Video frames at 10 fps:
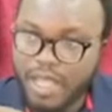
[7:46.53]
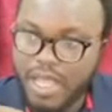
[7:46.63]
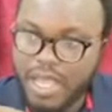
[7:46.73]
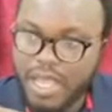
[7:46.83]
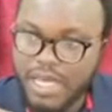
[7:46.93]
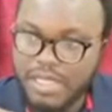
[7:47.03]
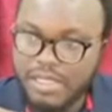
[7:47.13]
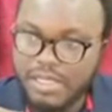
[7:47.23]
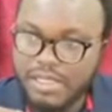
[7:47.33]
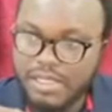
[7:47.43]

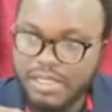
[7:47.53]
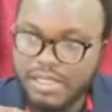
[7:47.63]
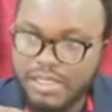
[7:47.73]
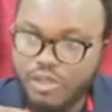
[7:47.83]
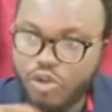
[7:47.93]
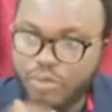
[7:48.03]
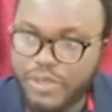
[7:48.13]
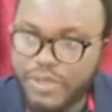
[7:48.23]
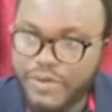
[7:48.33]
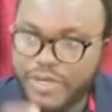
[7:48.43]
And
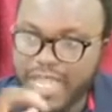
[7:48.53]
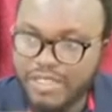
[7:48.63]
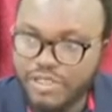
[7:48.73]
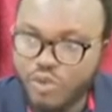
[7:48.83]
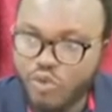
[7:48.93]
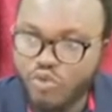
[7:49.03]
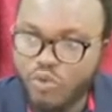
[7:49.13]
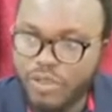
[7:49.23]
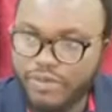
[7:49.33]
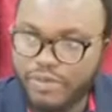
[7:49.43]
completely relies on the
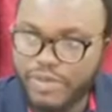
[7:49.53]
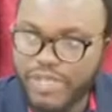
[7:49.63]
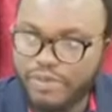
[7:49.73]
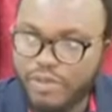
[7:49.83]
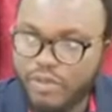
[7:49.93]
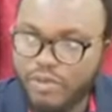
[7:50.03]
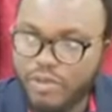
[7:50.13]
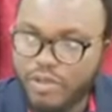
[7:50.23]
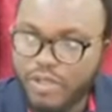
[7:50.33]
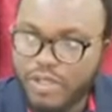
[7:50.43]
goodwill of the people.
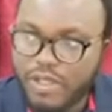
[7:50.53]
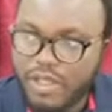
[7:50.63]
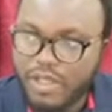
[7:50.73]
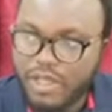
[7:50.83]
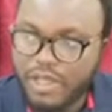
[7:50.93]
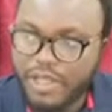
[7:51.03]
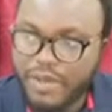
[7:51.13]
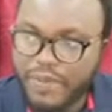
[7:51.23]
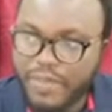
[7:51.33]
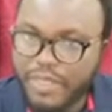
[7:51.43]

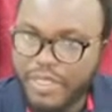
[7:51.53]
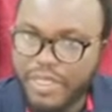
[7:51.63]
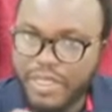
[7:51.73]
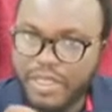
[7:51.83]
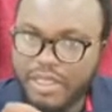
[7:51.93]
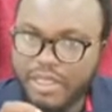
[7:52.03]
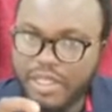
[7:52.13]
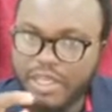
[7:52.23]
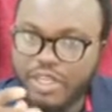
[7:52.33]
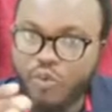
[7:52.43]

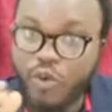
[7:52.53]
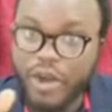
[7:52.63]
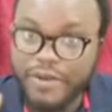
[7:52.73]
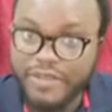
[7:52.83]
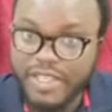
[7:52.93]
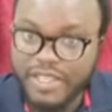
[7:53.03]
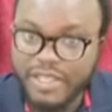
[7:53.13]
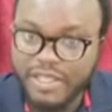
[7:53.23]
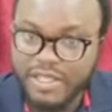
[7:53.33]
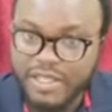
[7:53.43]
The
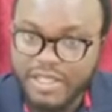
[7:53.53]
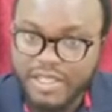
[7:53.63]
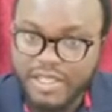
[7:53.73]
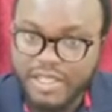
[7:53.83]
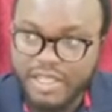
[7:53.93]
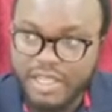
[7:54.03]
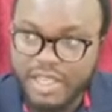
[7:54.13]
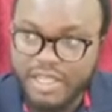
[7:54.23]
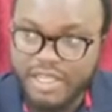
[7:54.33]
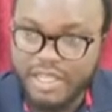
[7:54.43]
wealthy
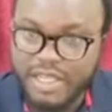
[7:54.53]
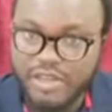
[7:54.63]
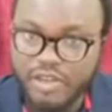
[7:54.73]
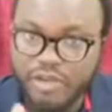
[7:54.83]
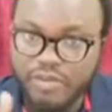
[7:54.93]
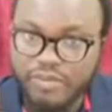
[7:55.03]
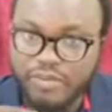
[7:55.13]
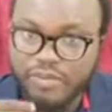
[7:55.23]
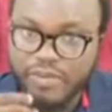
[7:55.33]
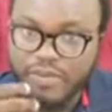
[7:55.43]
in the kingdom
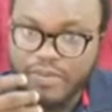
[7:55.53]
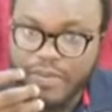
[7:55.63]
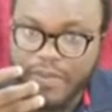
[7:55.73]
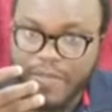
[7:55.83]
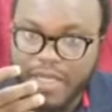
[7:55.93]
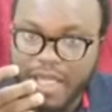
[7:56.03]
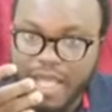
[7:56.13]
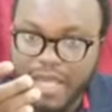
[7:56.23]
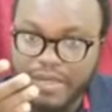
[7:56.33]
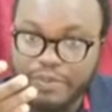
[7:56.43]

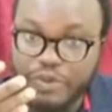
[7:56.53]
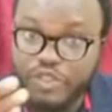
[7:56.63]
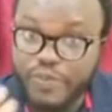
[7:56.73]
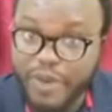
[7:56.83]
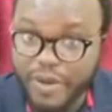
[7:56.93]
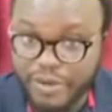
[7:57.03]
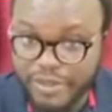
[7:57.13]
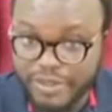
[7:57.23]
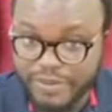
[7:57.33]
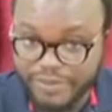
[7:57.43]
and the
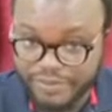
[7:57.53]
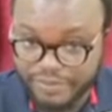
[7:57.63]
prosperous